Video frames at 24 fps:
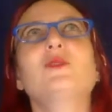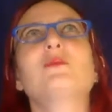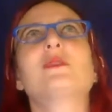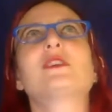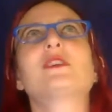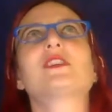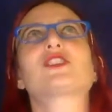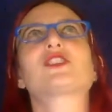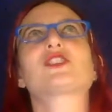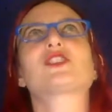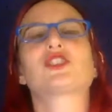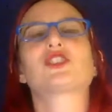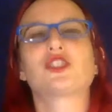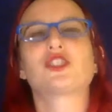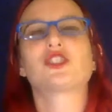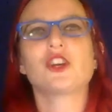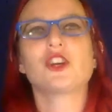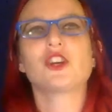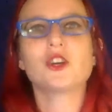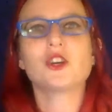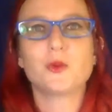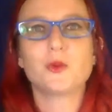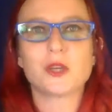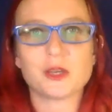much junk
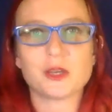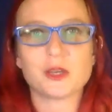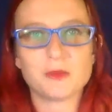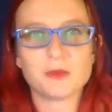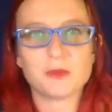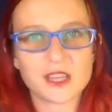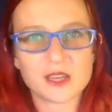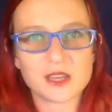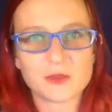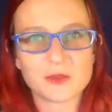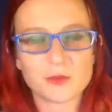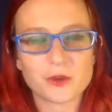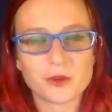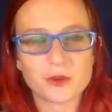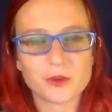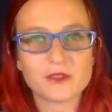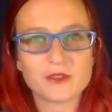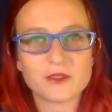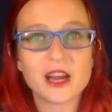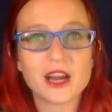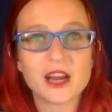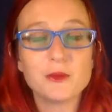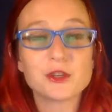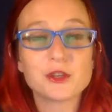we could be getting rid of and
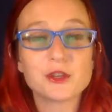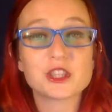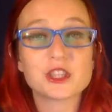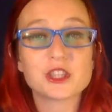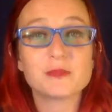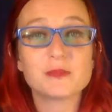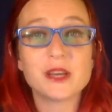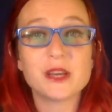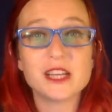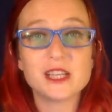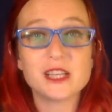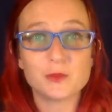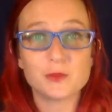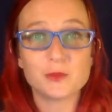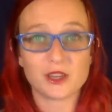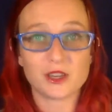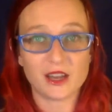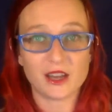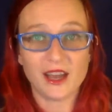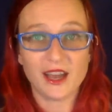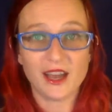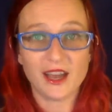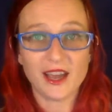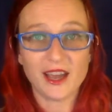how much space we could
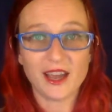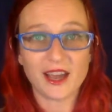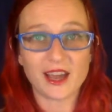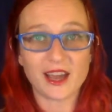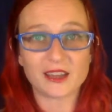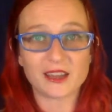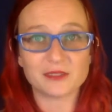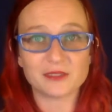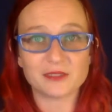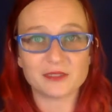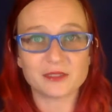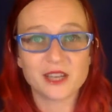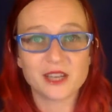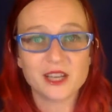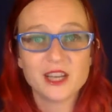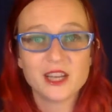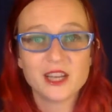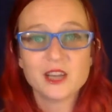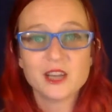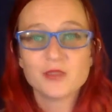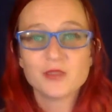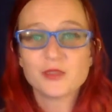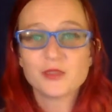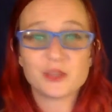have.
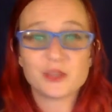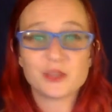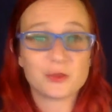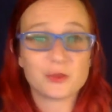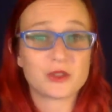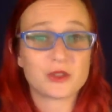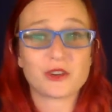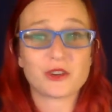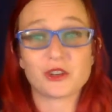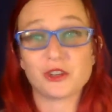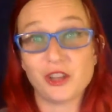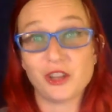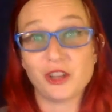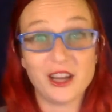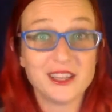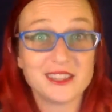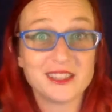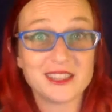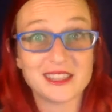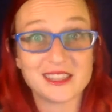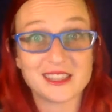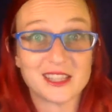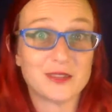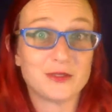We did this with our
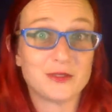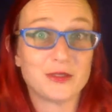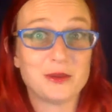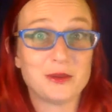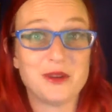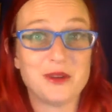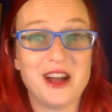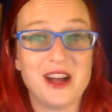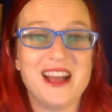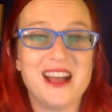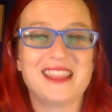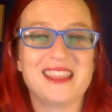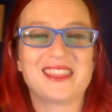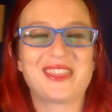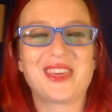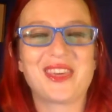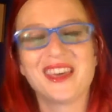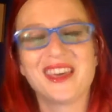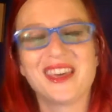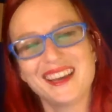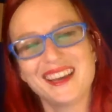closets every month.